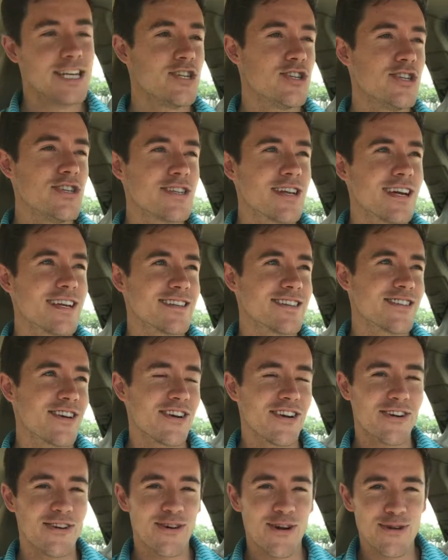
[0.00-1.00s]
She's got to
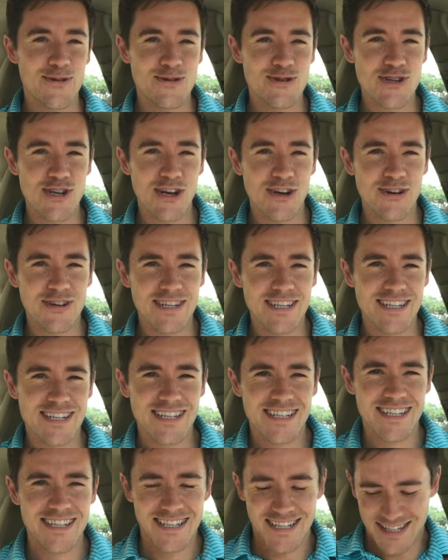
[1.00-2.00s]
start her own show.
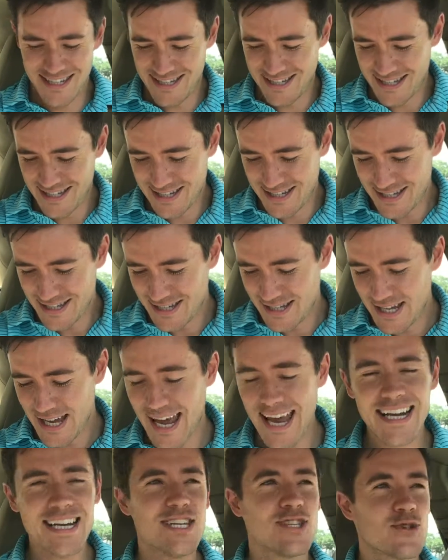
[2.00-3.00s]

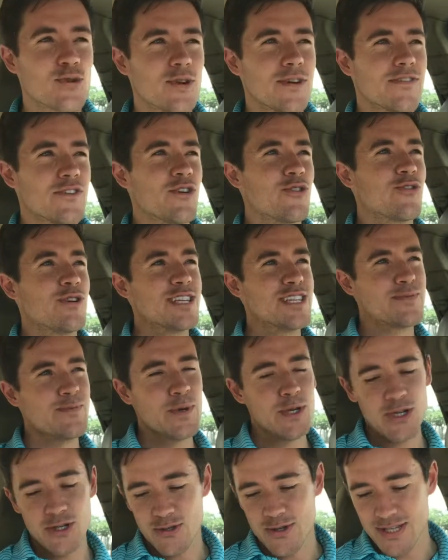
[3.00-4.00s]
Any sort of
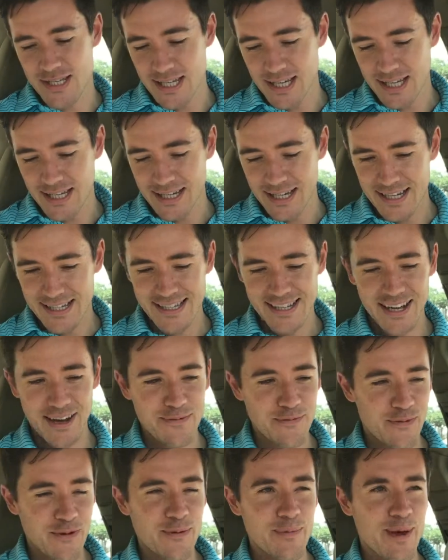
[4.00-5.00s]
charisma you see has
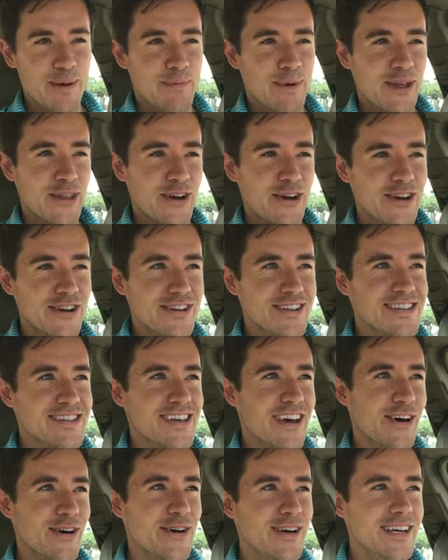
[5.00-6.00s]
come from my mother,
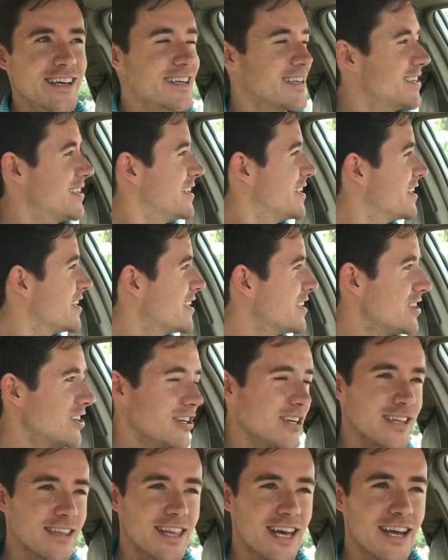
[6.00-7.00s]
so
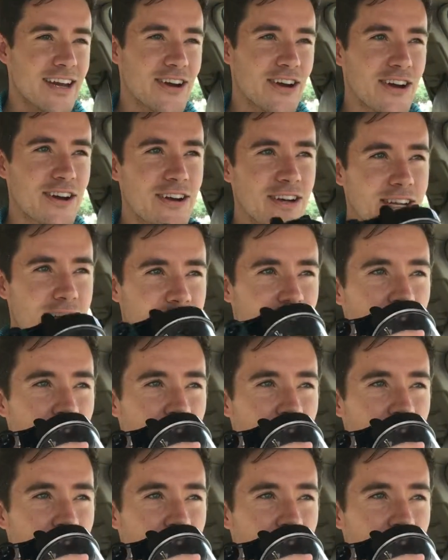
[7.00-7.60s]
you can thank her.